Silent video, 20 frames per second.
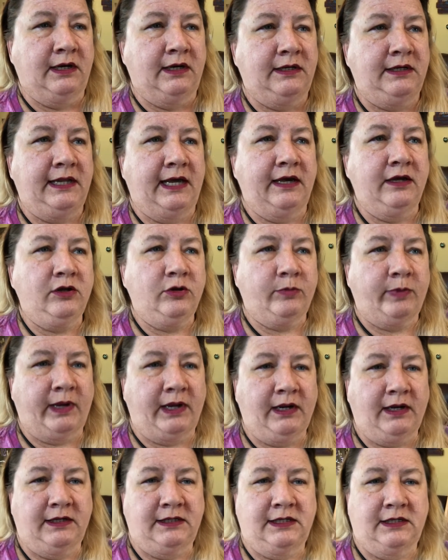Now you're
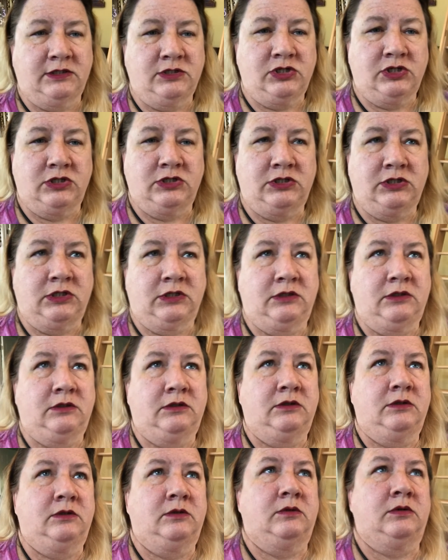paying attention
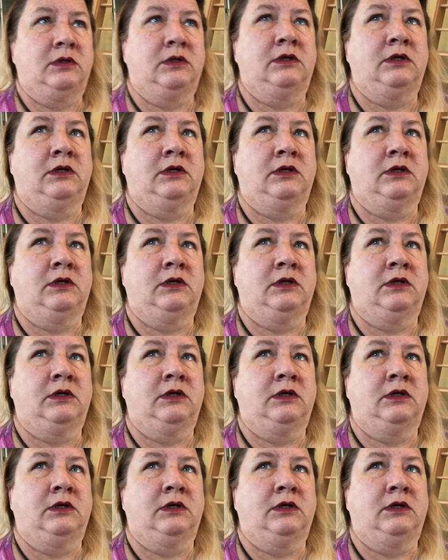to